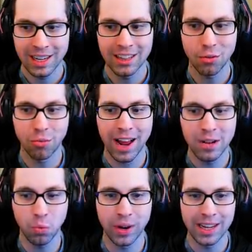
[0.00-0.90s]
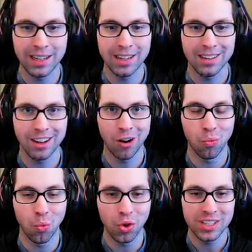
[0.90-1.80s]
in the right wind, a
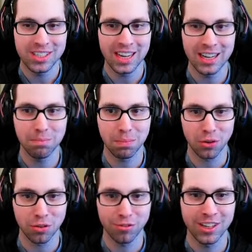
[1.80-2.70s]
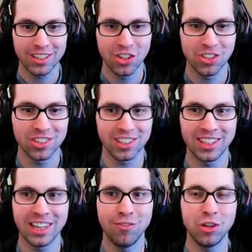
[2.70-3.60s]
110 perfect could just
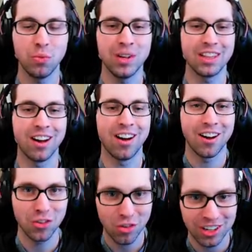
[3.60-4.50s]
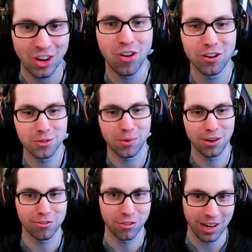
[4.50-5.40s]
leave you with 100 yards probably
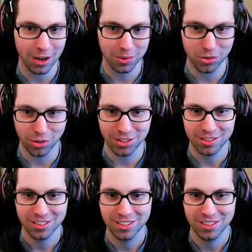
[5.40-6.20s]
for an albatross.